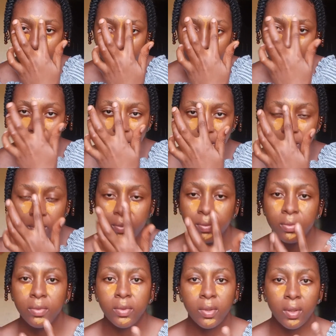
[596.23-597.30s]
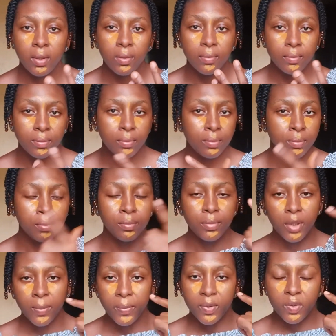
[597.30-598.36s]
you know, um,
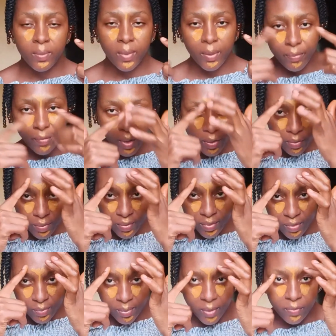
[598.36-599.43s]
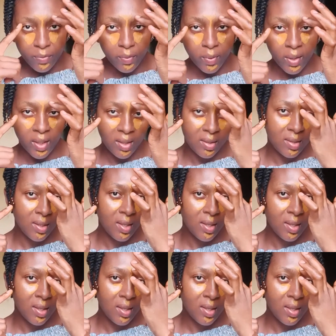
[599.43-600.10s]
in between my brows, my forehead,